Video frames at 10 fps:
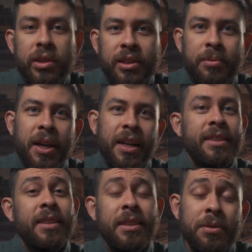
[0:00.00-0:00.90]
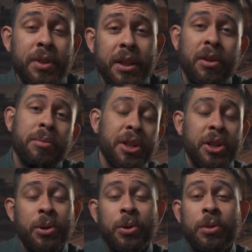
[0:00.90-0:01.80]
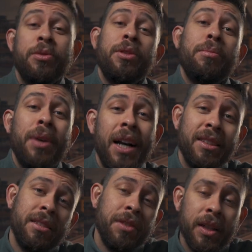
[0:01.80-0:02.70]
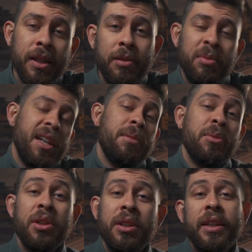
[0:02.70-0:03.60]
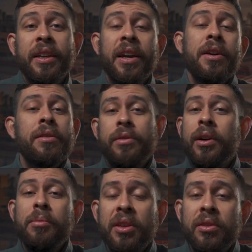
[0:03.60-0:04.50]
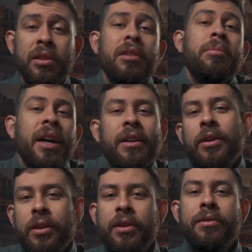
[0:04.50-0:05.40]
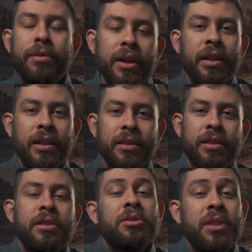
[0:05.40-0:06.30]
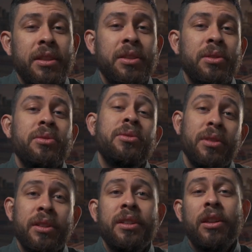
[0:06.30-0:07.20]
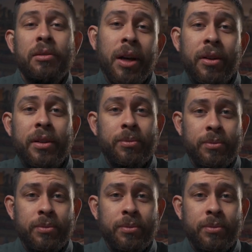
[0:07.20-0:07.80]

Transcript: What's up, guys? In this video, I'm gonna go over the passive income that I'm earning from YouTube and other affiliates. So stay tuned to learn all about it.